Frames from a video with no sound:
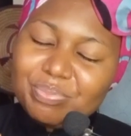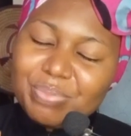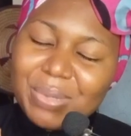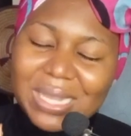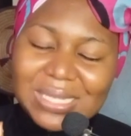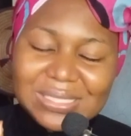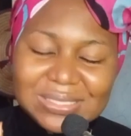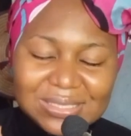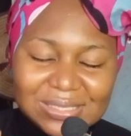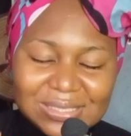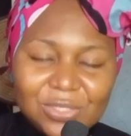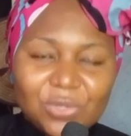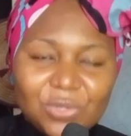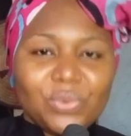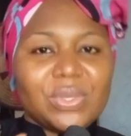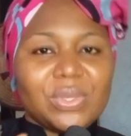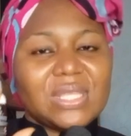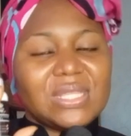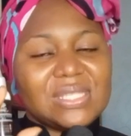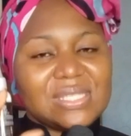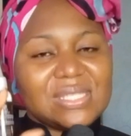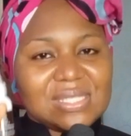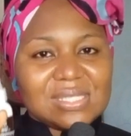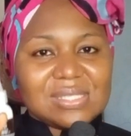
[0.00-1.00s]
per se.
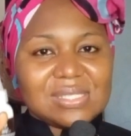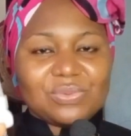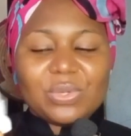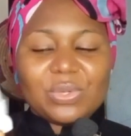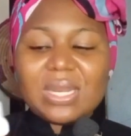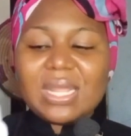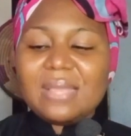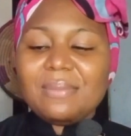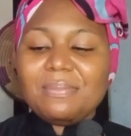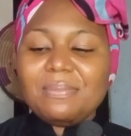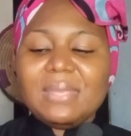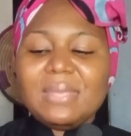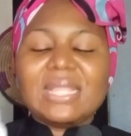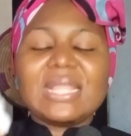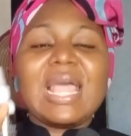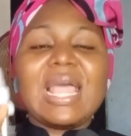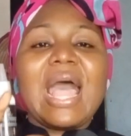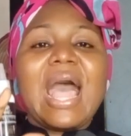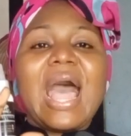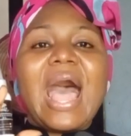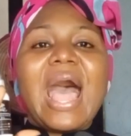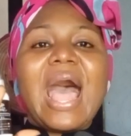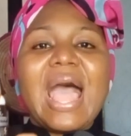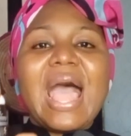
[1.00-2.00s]
Okay, this is what I mean.
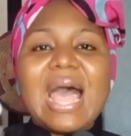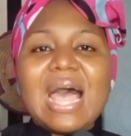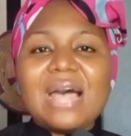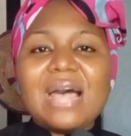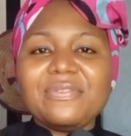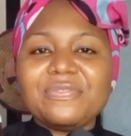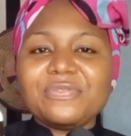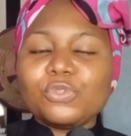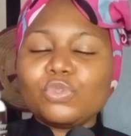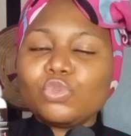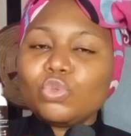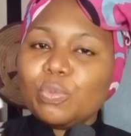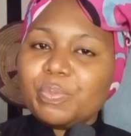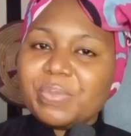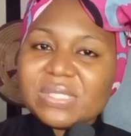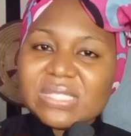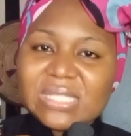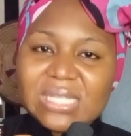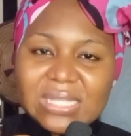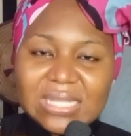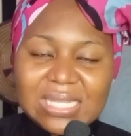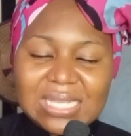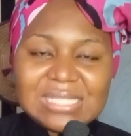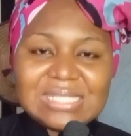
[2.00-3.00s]
I have 2%
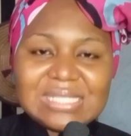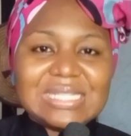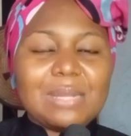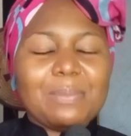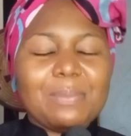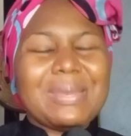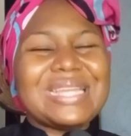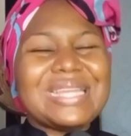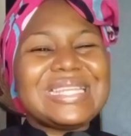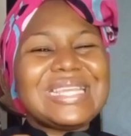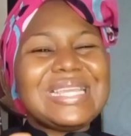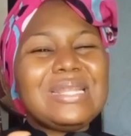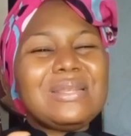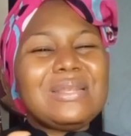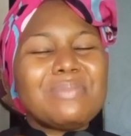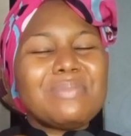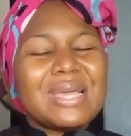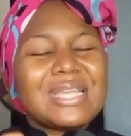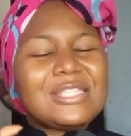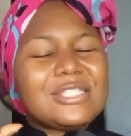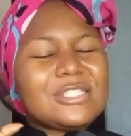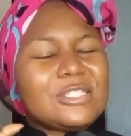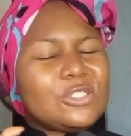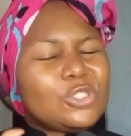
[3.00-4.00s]
niacinamide in
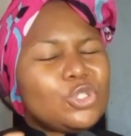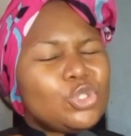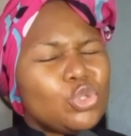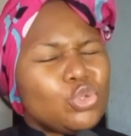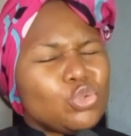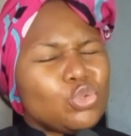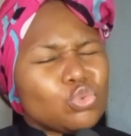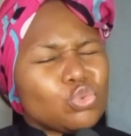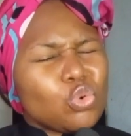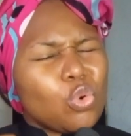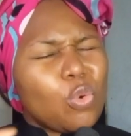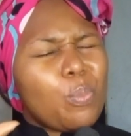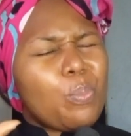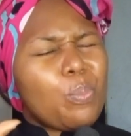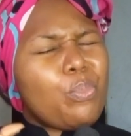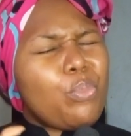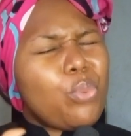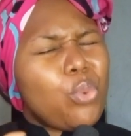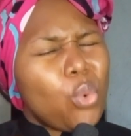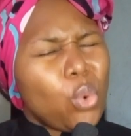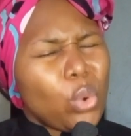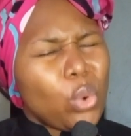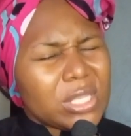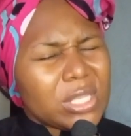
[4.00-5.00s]
my
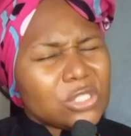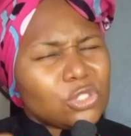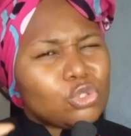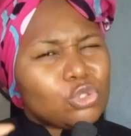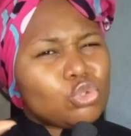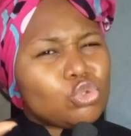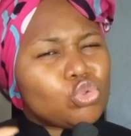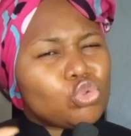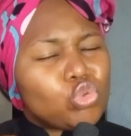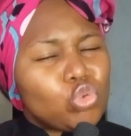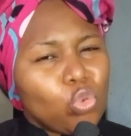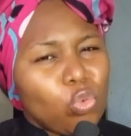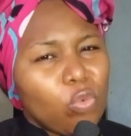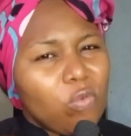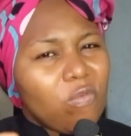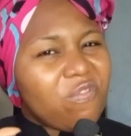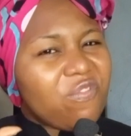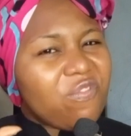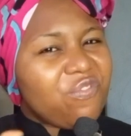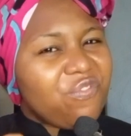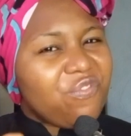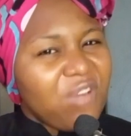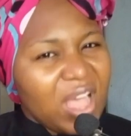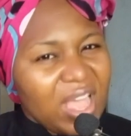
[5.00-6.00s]

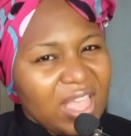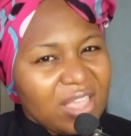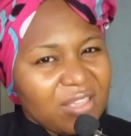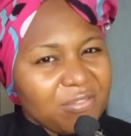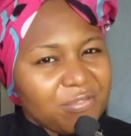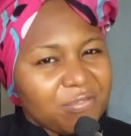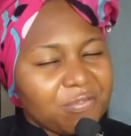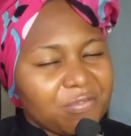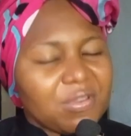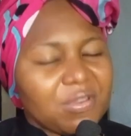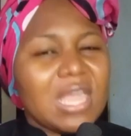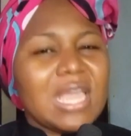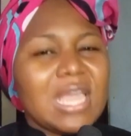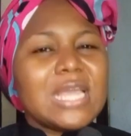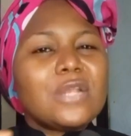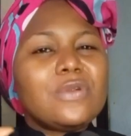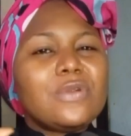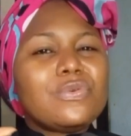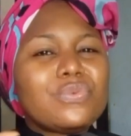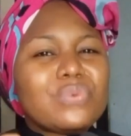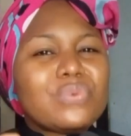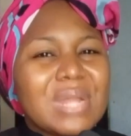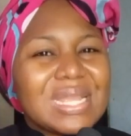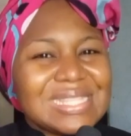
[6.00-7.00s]
0.25
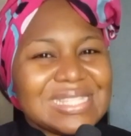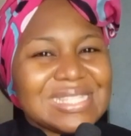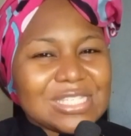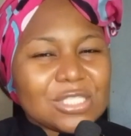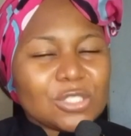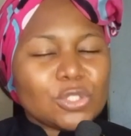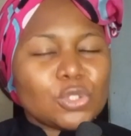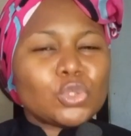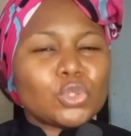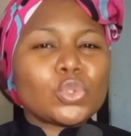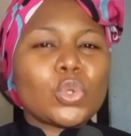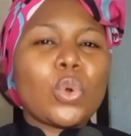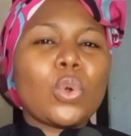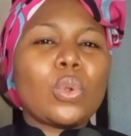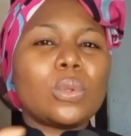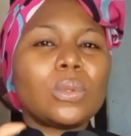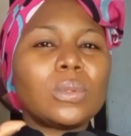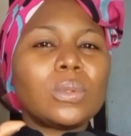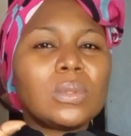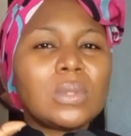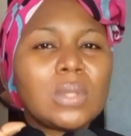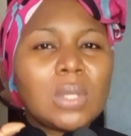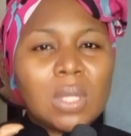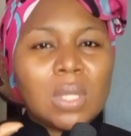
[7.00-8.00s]
retinol
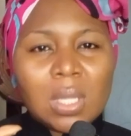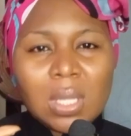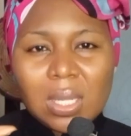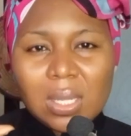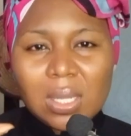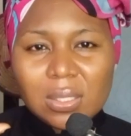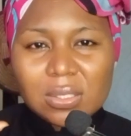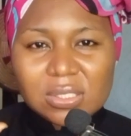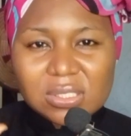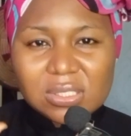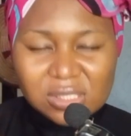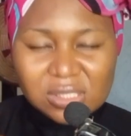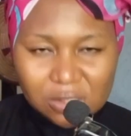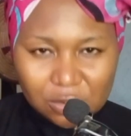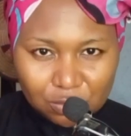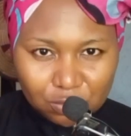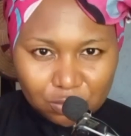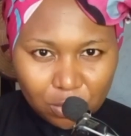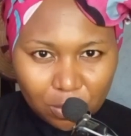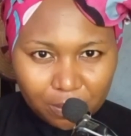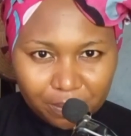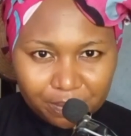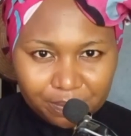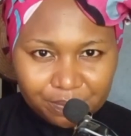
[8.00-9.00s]

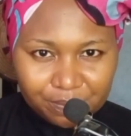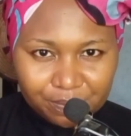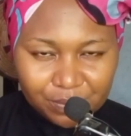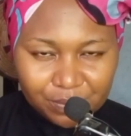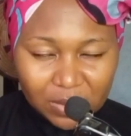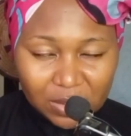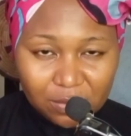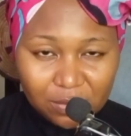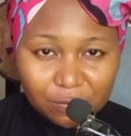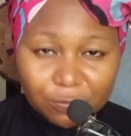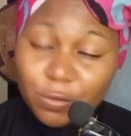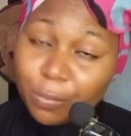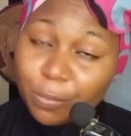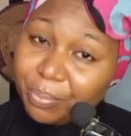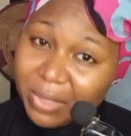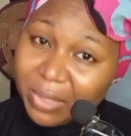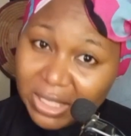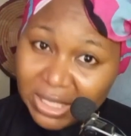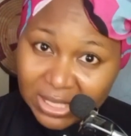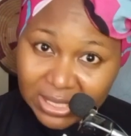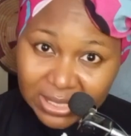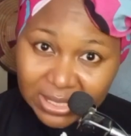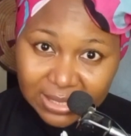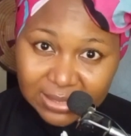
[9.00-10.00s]
serum for
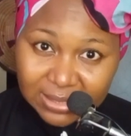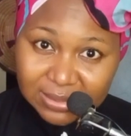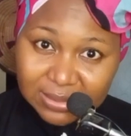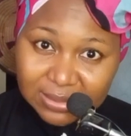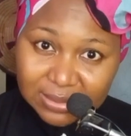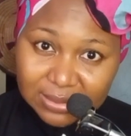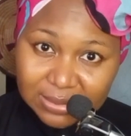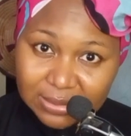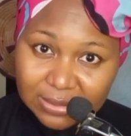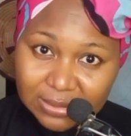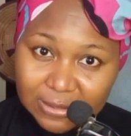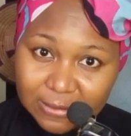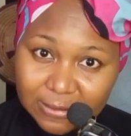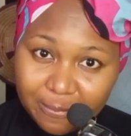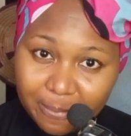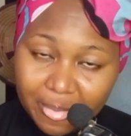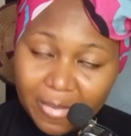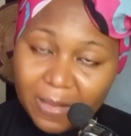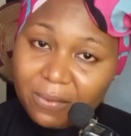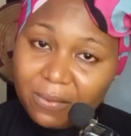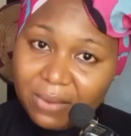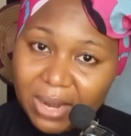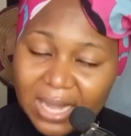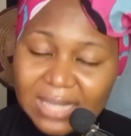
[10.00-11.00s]
beginners,
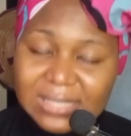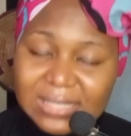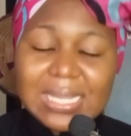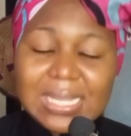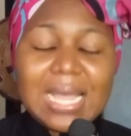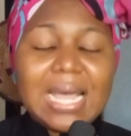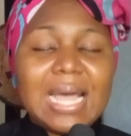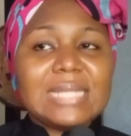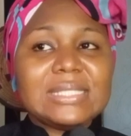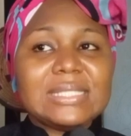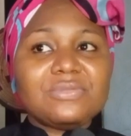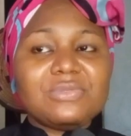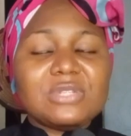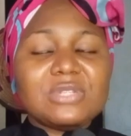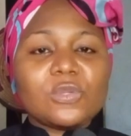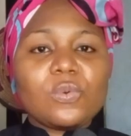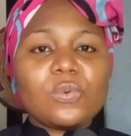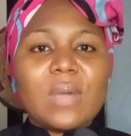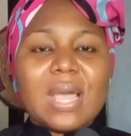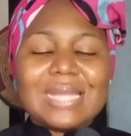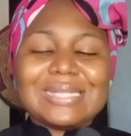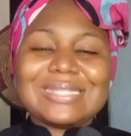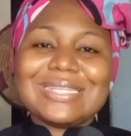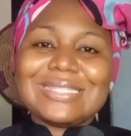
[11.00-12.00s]
right? And the reason
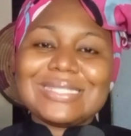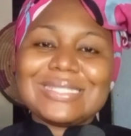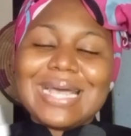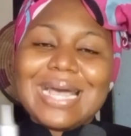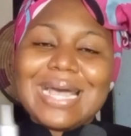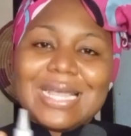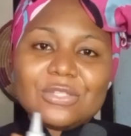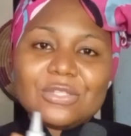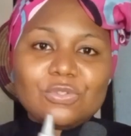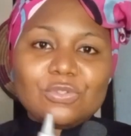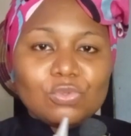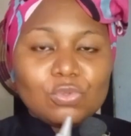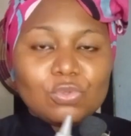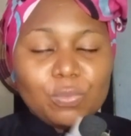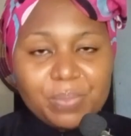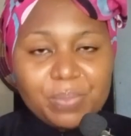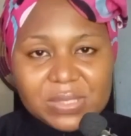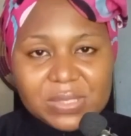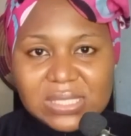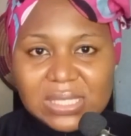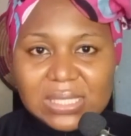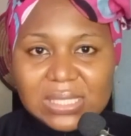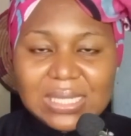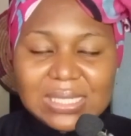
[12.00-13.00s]
why I decided to add 2%
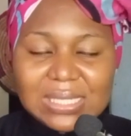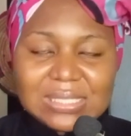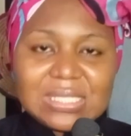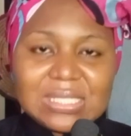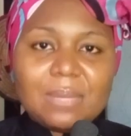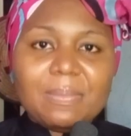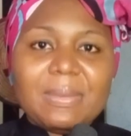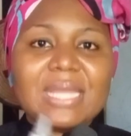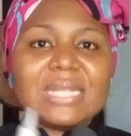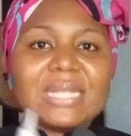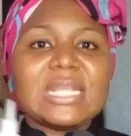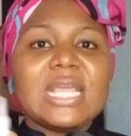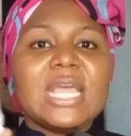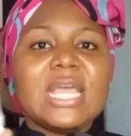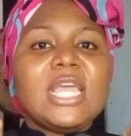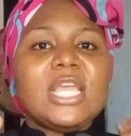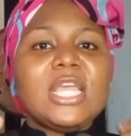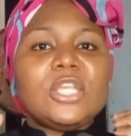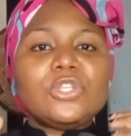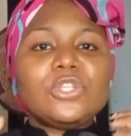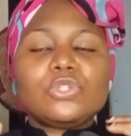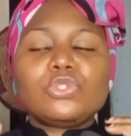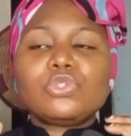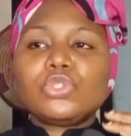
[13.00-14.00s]
niacinamide
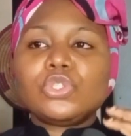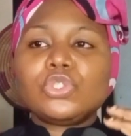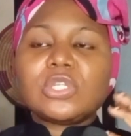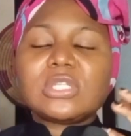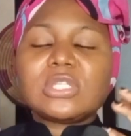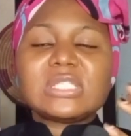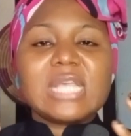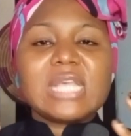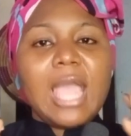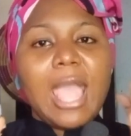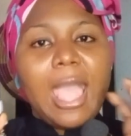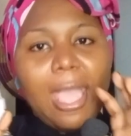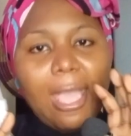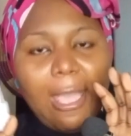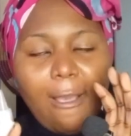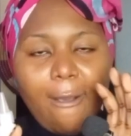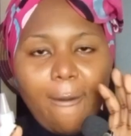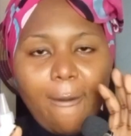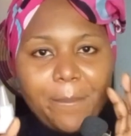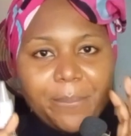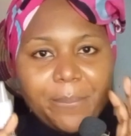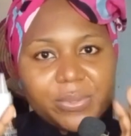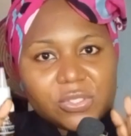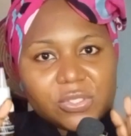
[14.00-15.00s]
is to just
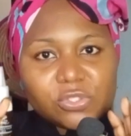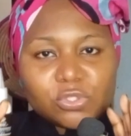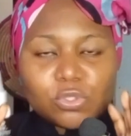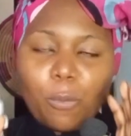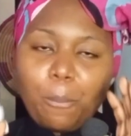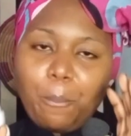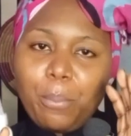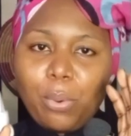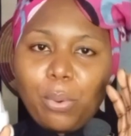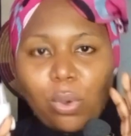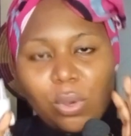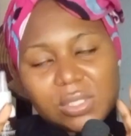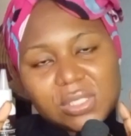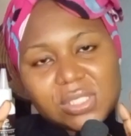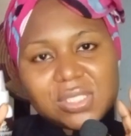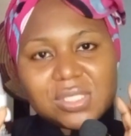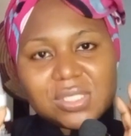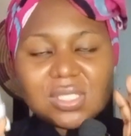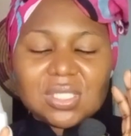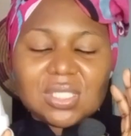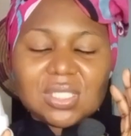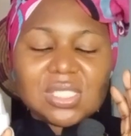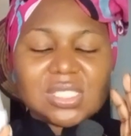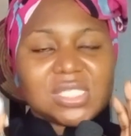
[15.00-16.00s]
help support
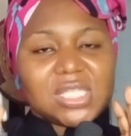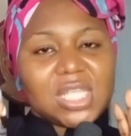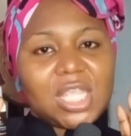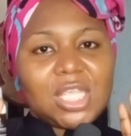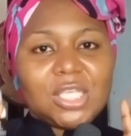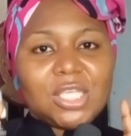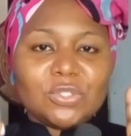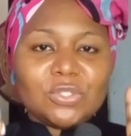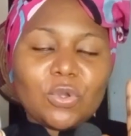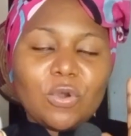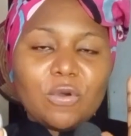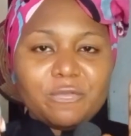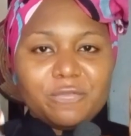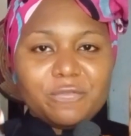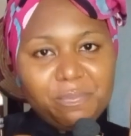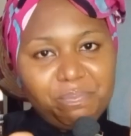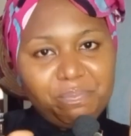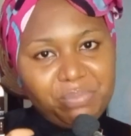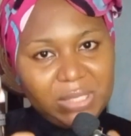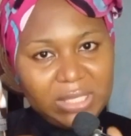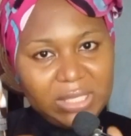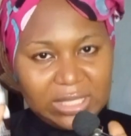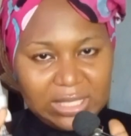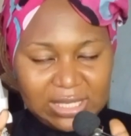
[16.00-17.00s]
the skin of a
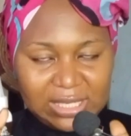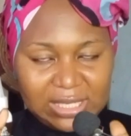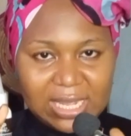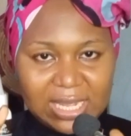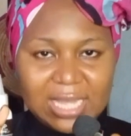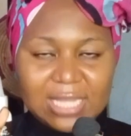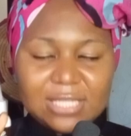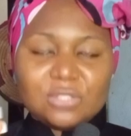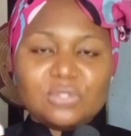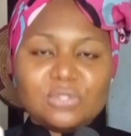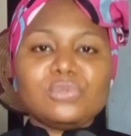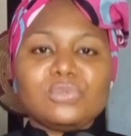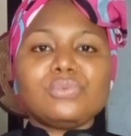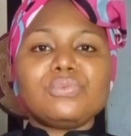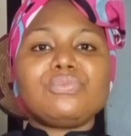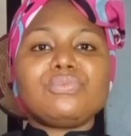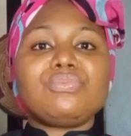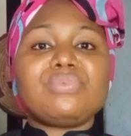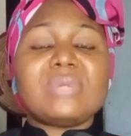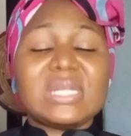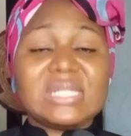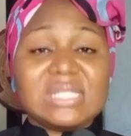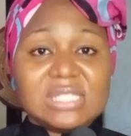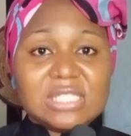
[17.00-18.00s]
beginner to
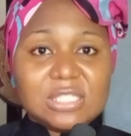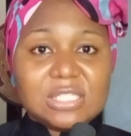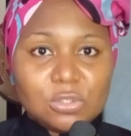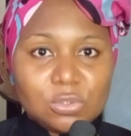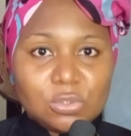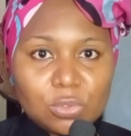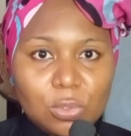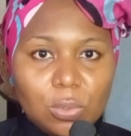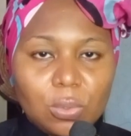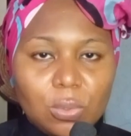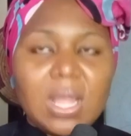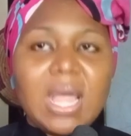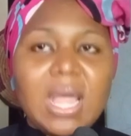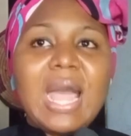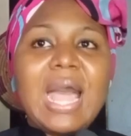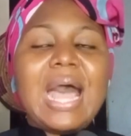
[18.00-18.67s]
retinol.